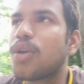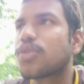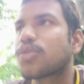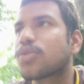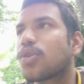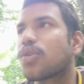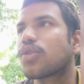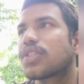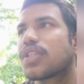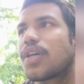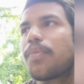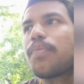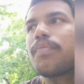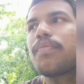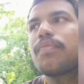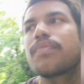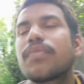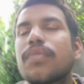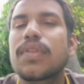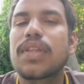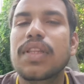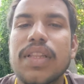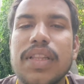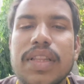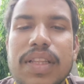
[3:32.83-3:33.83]
So some
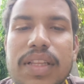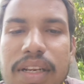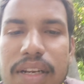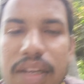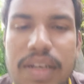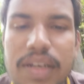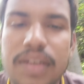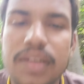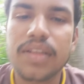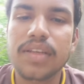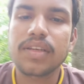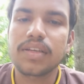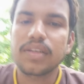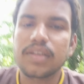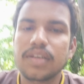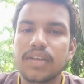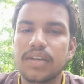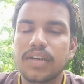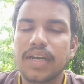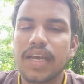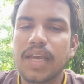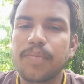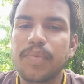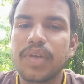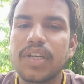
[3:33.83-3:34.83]

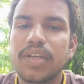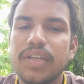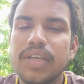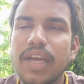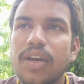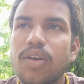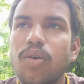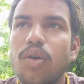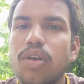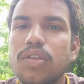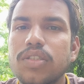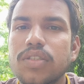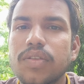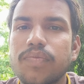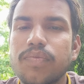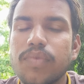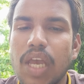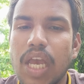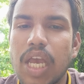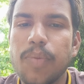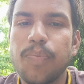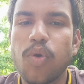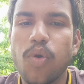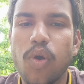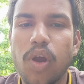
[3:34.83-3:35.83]
time it can cause
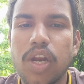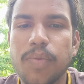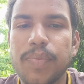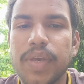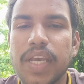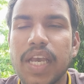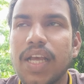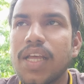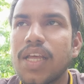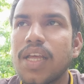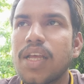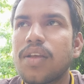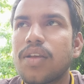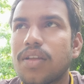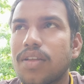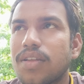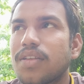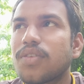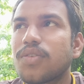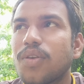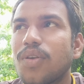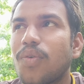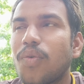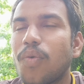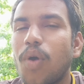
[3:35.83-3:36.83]
hypovolemia.
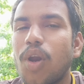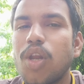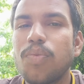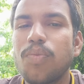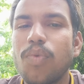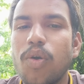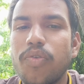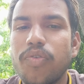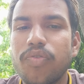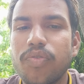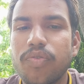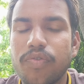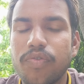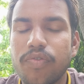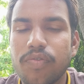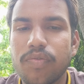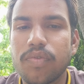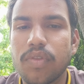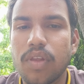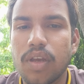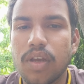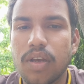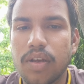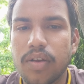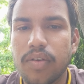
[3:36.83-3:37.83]
Volume of
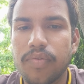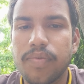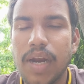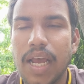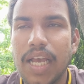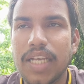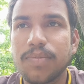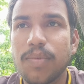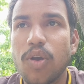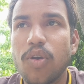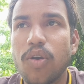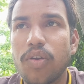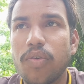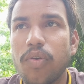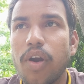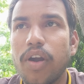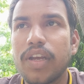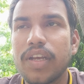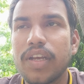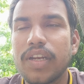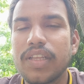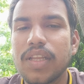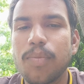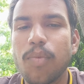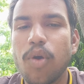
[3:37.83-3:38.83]
plasma or
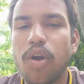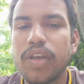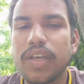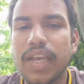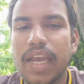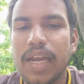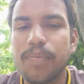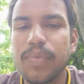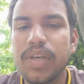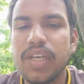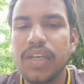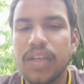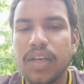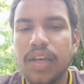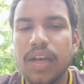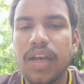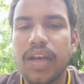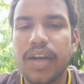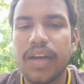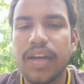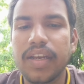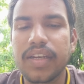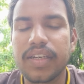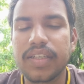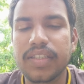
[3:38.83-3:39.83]
water in the body can be
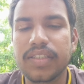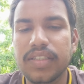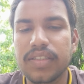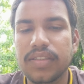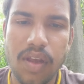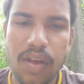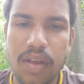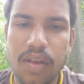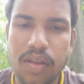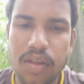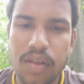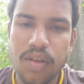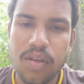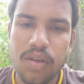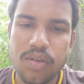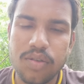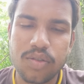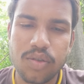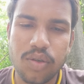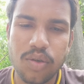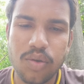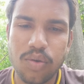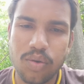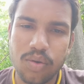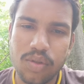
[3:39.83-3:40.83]
decreased.
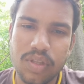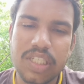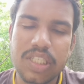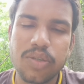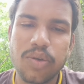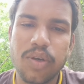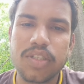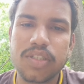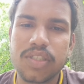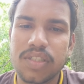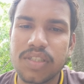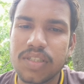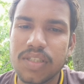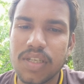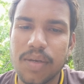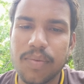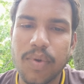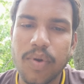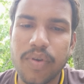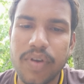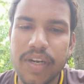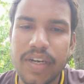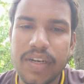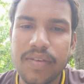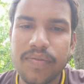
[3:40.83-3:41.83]
So this was
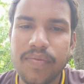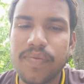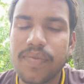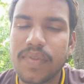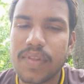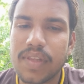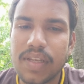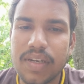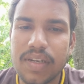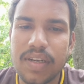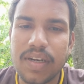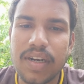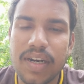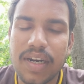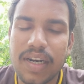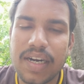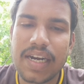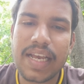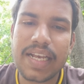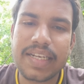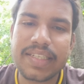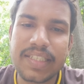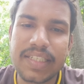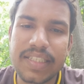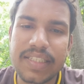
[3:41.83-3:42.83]
about it, the drug
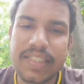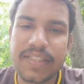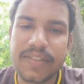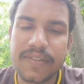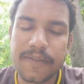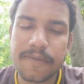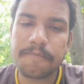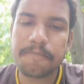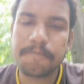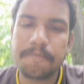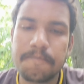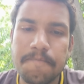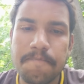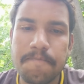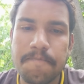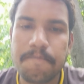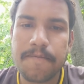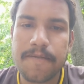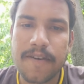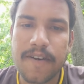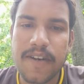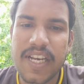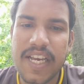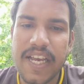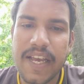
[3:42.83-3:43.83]
Lasix.
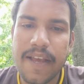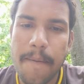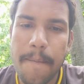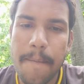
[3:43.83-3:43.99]
Okay.